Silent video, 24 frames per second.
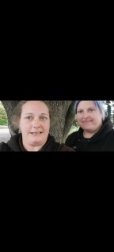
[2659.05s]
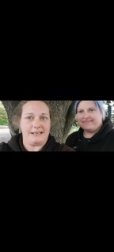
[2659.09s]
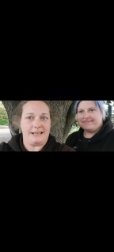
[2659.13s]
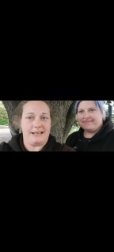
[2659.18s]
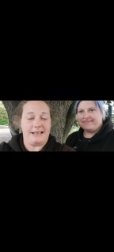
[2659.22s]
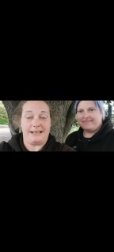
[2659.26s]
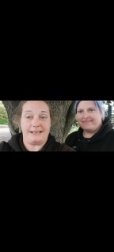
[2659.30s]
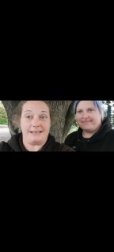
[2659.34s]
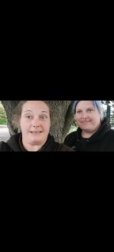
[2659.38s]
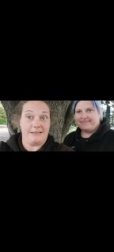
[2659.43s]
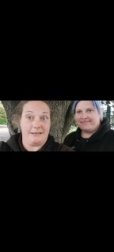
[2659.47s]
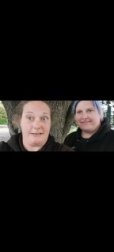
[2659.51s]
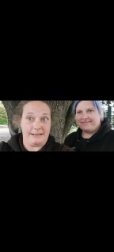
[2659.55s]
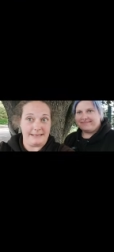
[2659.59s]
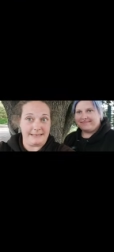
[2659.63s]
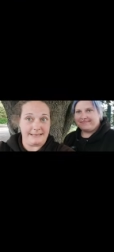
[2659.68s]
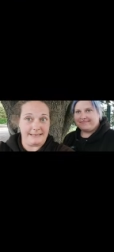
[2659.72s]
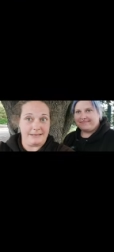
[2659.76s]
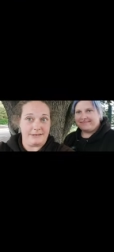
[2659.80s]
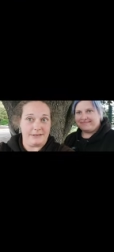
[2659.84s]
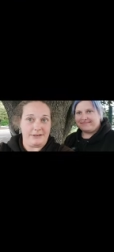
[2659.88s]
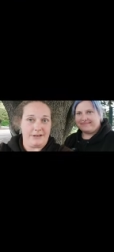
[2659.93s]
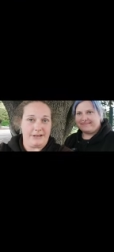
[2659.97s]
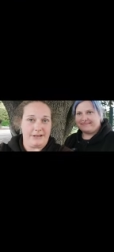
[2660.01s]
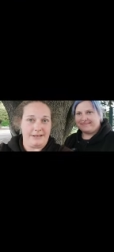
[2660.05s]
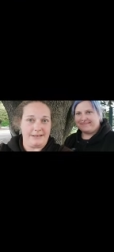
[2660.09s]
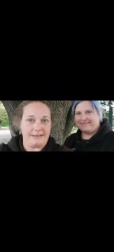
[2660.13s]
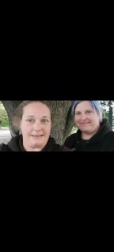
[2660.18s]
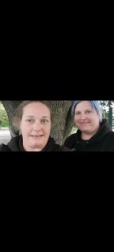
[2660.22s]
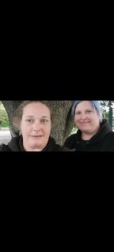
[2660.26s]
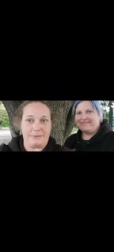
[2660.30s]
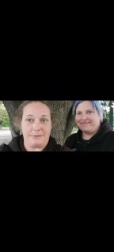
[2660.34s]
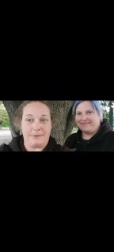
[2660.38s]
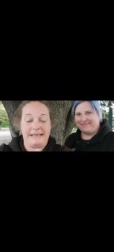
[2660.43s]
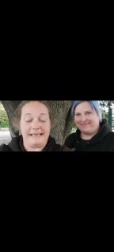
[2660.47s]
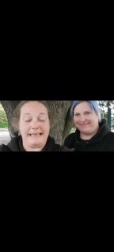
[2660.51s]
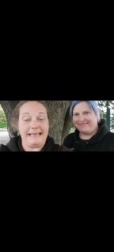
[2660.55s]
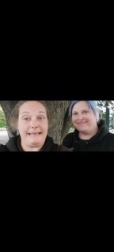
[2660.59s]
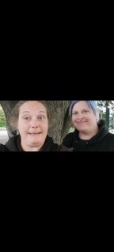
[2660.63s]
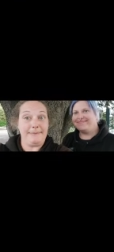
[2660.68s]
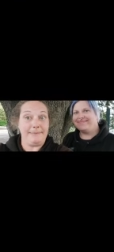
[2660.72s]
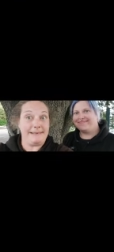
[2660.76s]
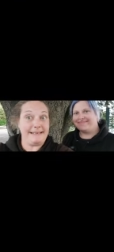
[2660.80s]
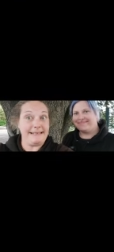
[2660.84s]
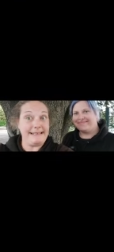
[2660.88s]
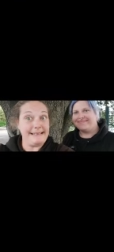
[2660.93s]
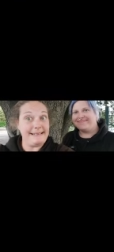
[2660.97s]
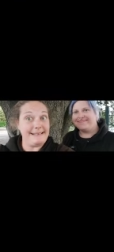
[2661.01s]
exciting news that we
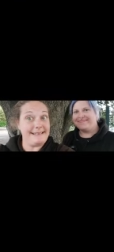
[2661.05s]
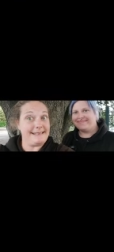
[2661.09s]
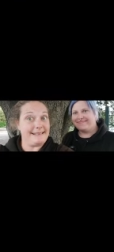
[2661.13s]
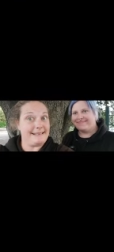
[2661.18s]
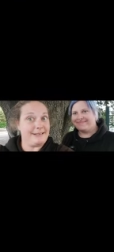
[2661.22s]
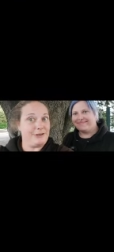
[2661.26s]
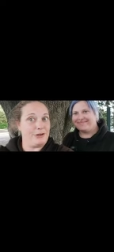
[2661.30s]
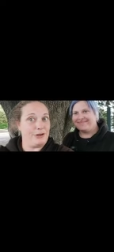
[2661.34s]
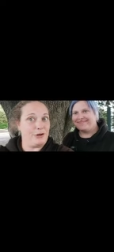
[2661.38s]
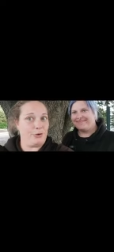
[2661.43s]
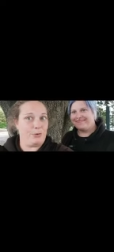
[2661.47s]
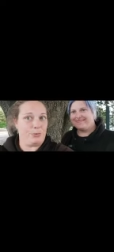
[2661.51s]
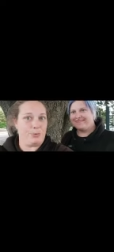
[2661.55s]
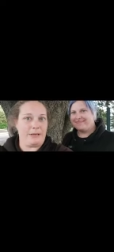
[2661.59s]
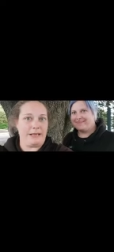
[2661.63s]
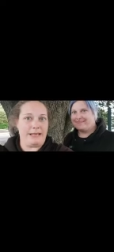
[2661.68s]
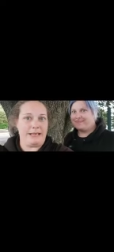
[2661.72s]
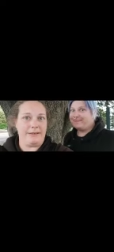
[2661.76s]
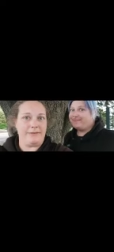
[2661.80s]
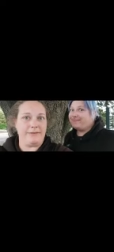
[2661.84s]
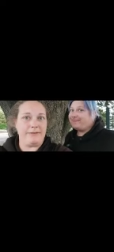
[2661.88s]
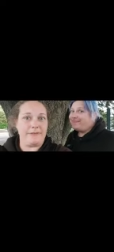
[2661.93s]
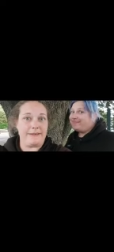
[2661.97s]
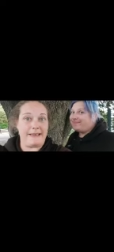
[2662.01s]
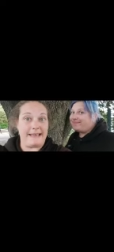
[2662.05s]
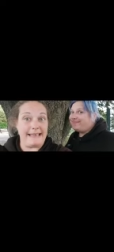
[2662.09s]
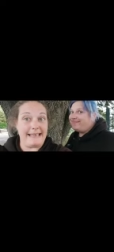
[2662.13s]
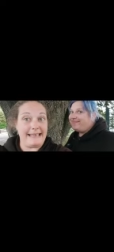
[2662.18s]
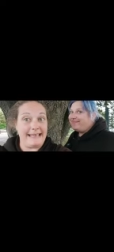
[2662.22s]
keep teasing you with